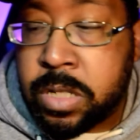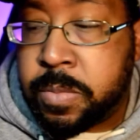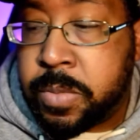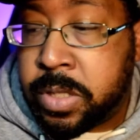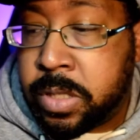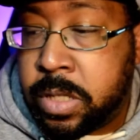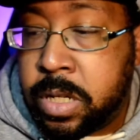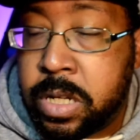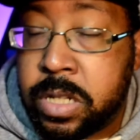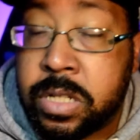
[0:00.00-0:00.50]

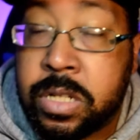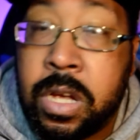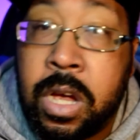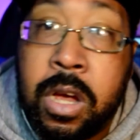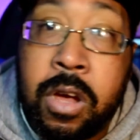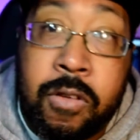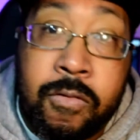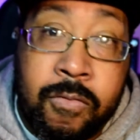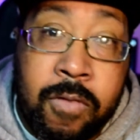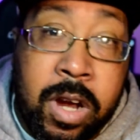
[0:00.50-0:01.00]
but this
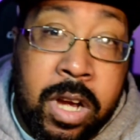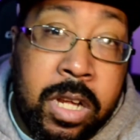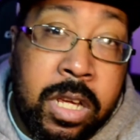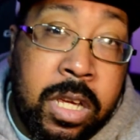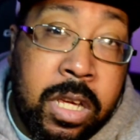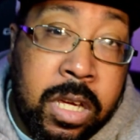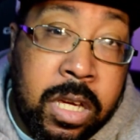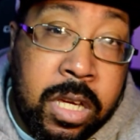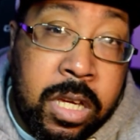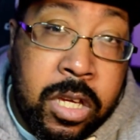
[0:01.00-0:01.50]
right
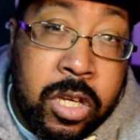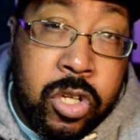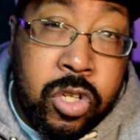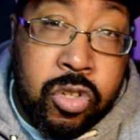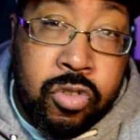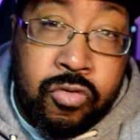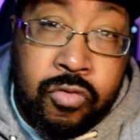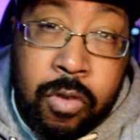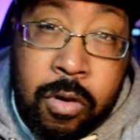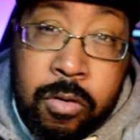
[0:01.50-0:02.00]
here is
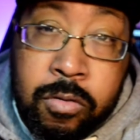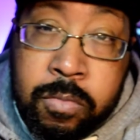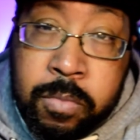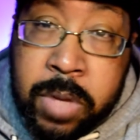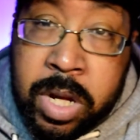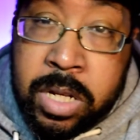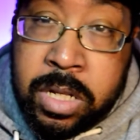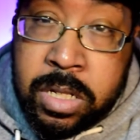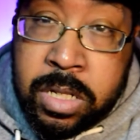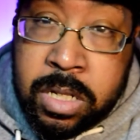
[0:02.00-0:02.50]
Grown
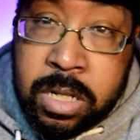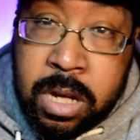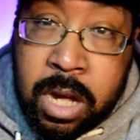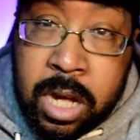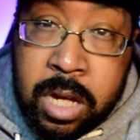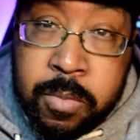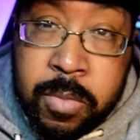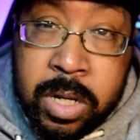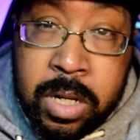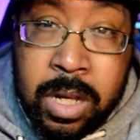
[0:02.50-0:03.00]
Men's
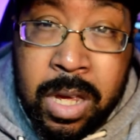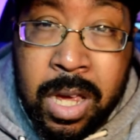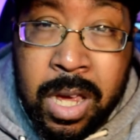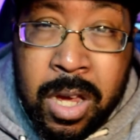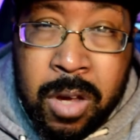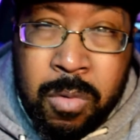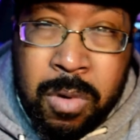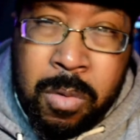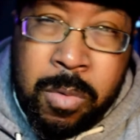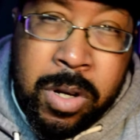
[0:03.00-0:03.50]
Gaming,
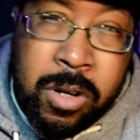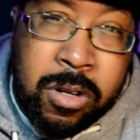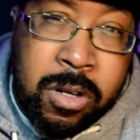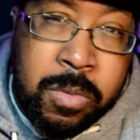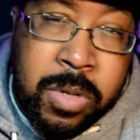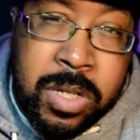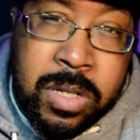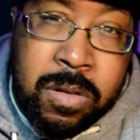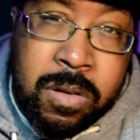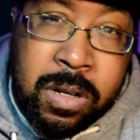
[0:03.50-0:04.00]
where we're going to
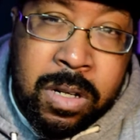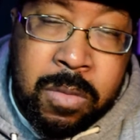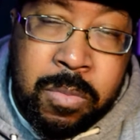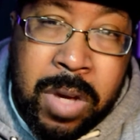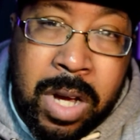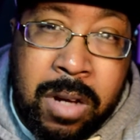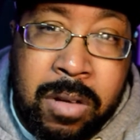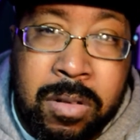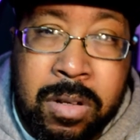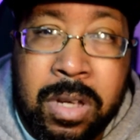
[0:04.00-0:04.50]
be talking
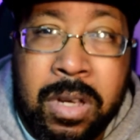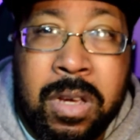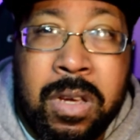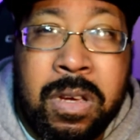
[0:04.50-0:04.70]
about,